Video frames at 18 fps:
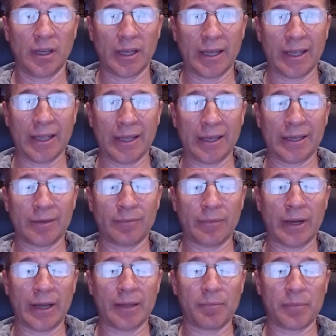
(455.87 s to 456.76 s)
and in
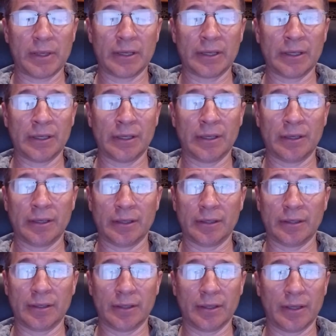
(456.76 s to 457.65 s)
my
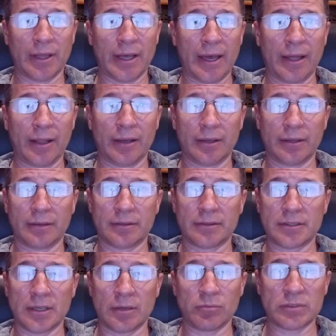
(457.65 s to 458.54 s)
opinion that
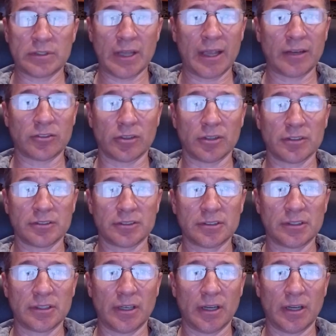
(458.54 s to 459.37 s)
seems dangerous.